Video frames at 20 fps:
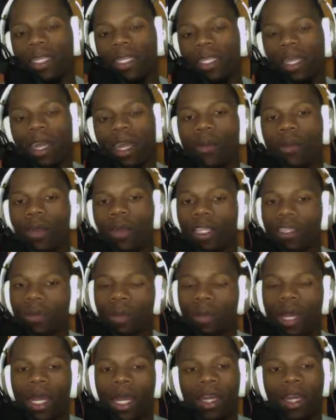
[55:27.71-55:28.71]
He always
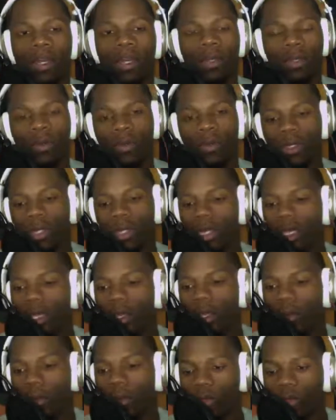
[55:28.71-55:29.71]
smiled. And
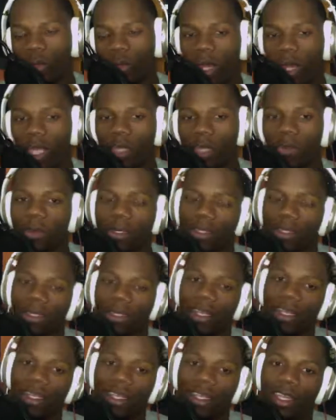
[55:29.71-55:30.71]
when you made a
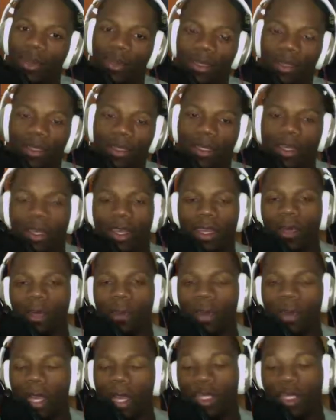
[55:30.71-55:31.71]
mistake, he would
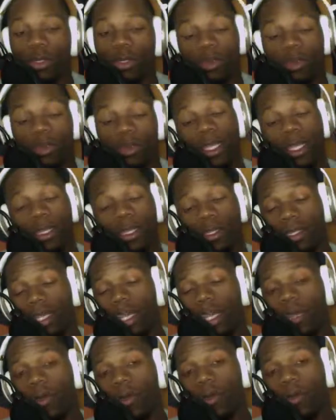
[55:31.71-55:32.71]
pat you on the head the
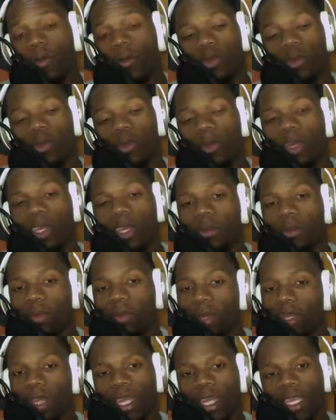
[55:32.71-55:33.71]
same way when you made a play.